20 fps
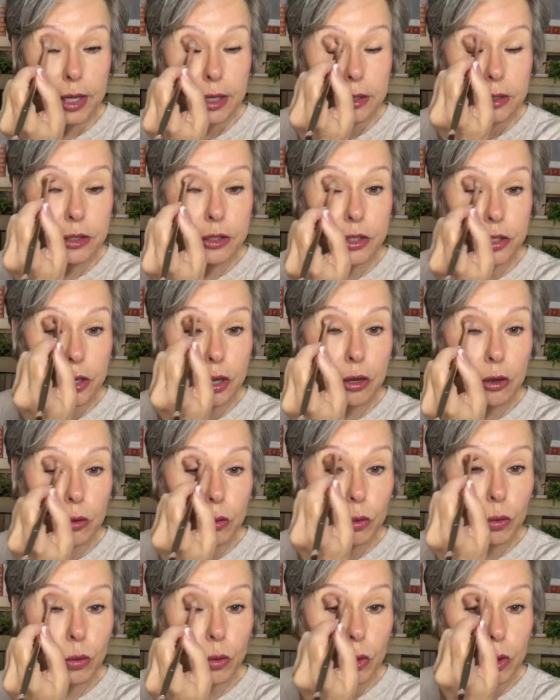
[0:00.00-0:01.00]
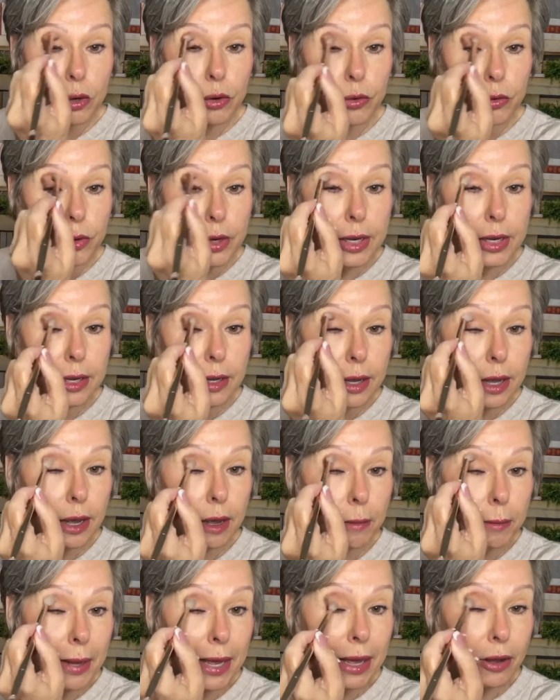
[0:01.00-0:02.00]
don't worry
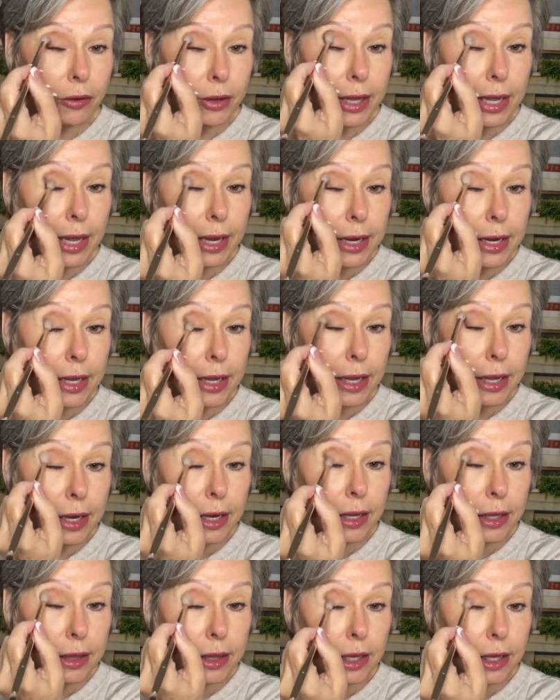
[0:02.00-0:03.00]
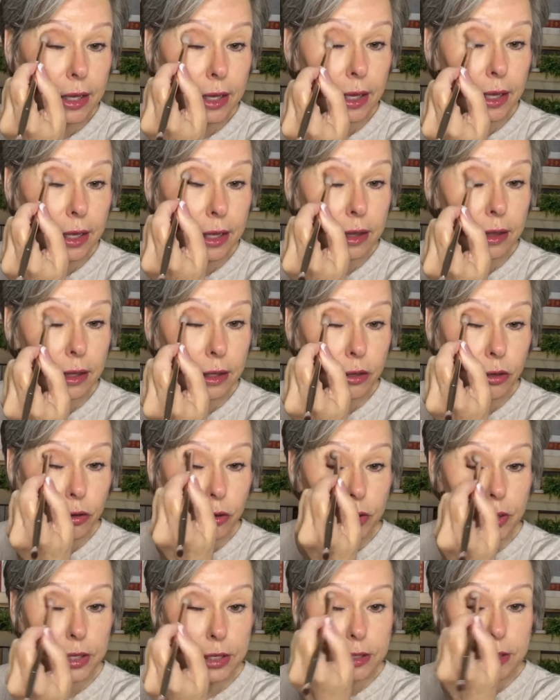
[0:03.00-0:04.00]
about getting anything in the
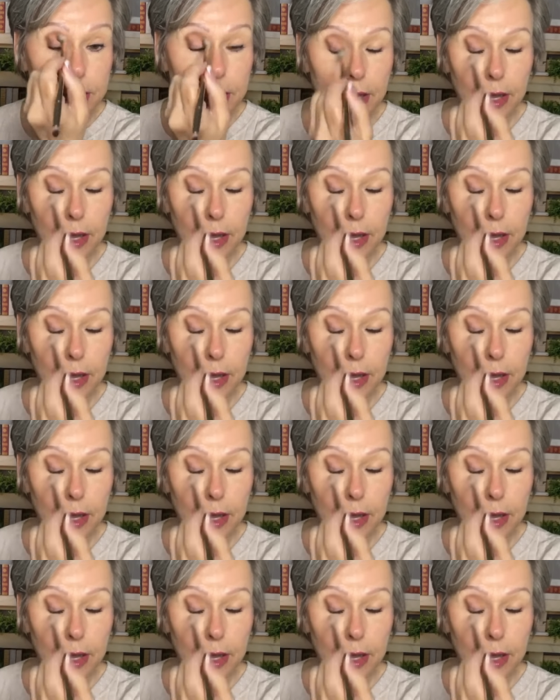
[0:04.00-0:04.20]
crease